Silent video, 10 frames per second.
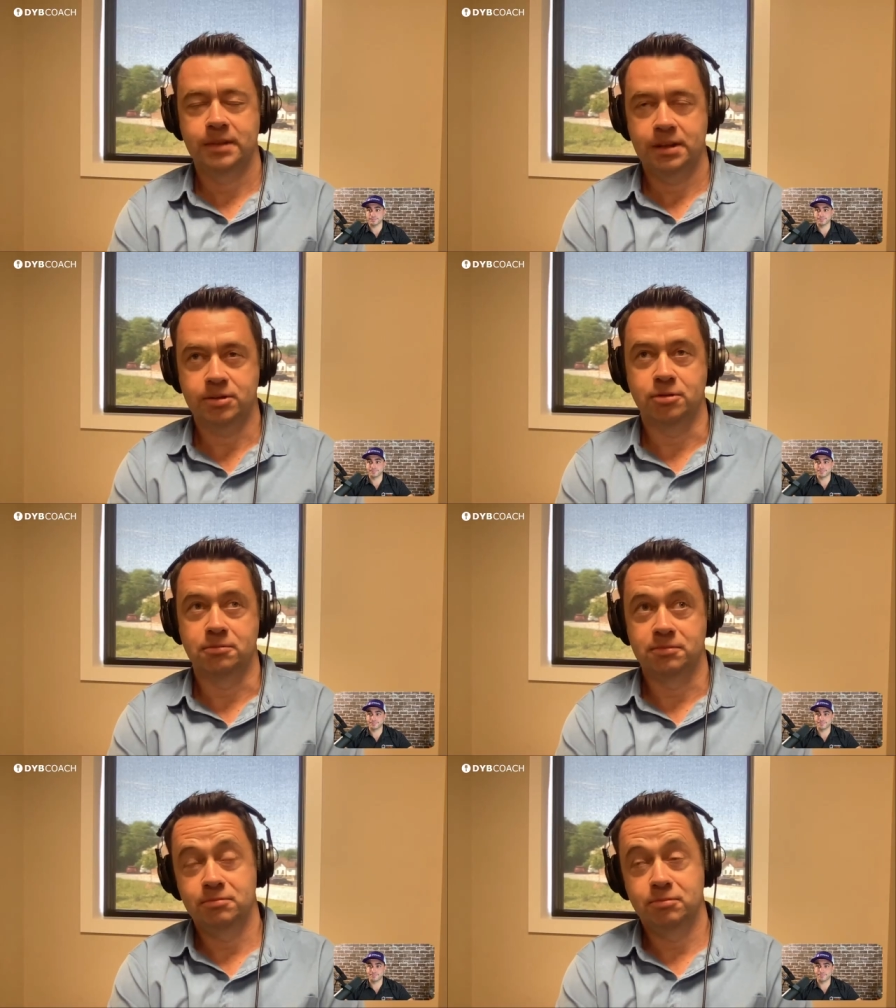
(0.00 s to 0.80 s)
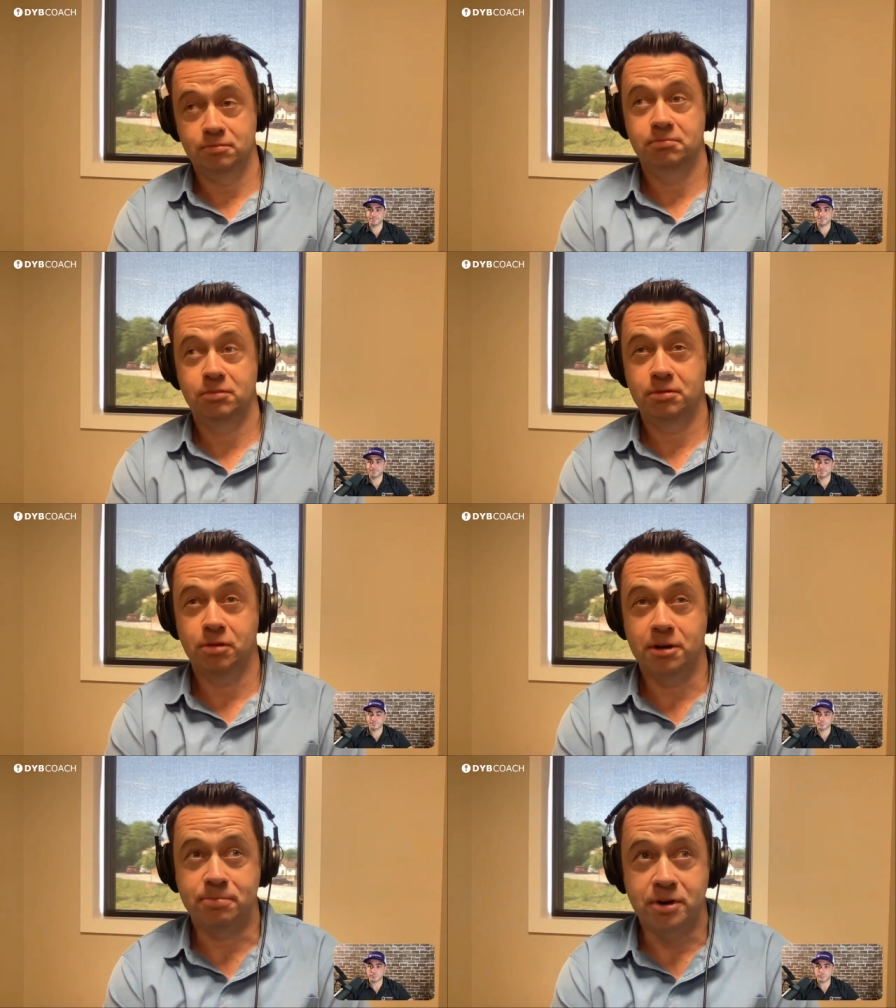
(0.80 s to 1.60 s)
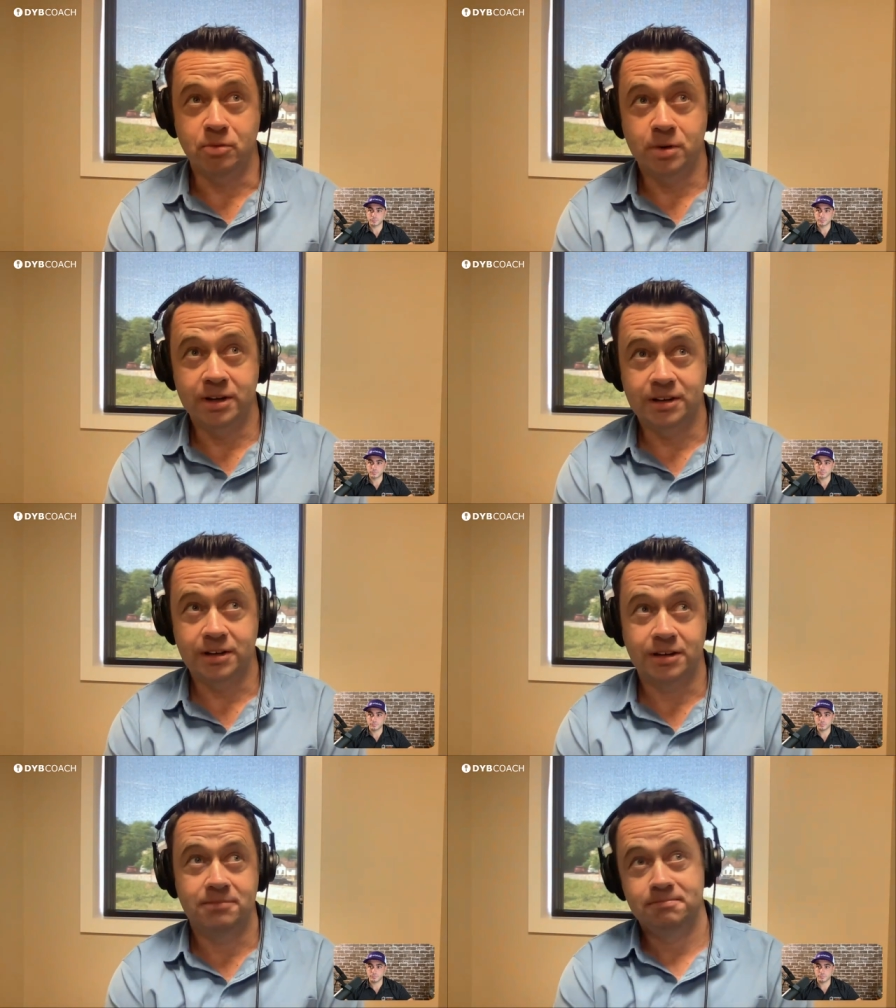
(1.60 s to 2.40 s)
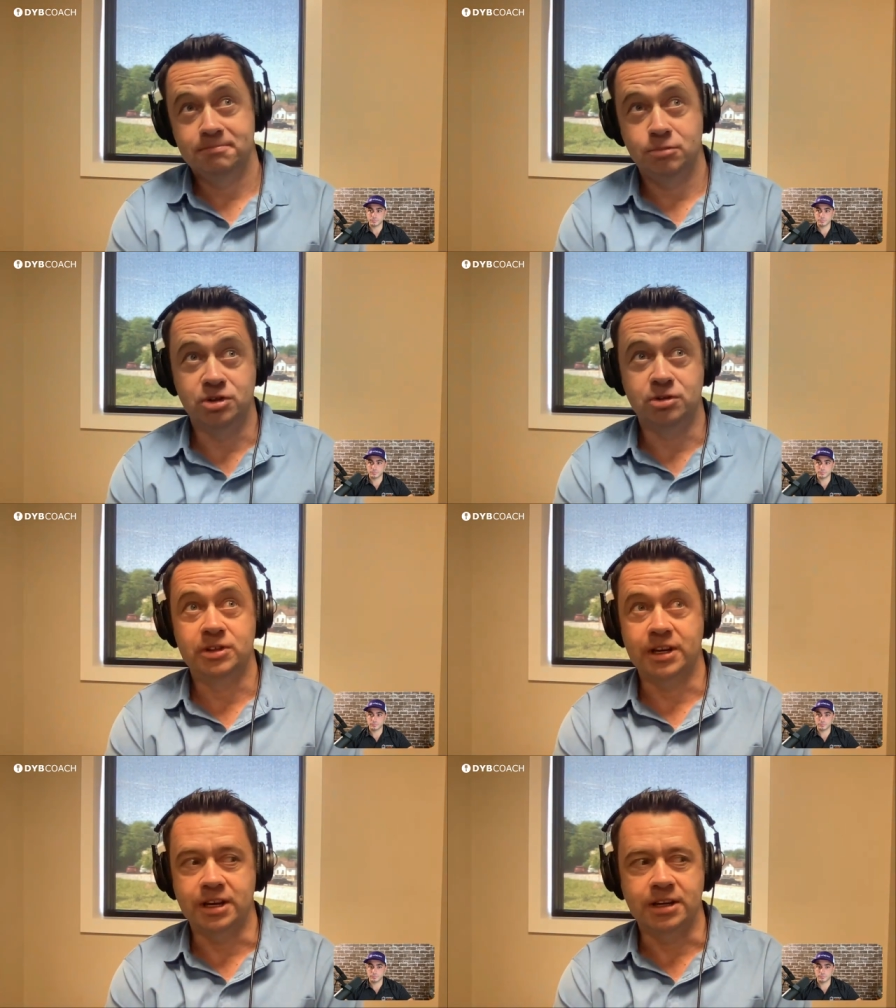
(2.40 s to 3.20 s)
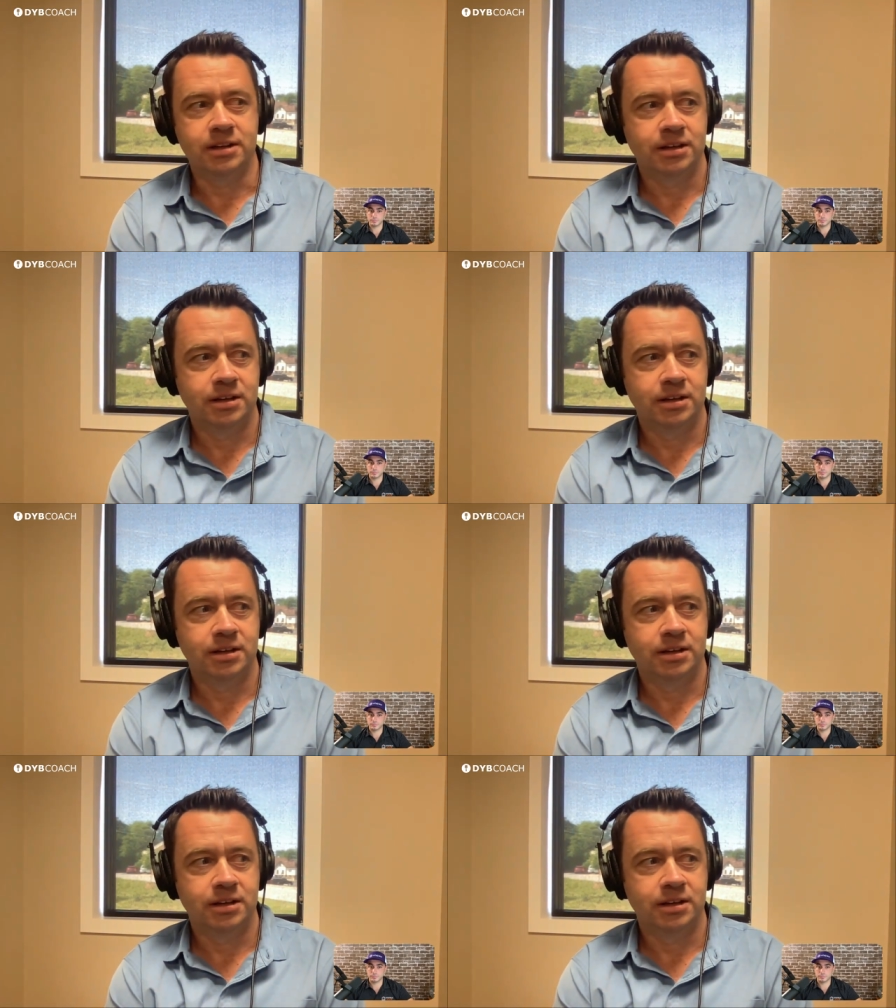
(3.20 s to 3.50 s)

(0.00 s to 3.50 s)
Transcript: so great point what would you say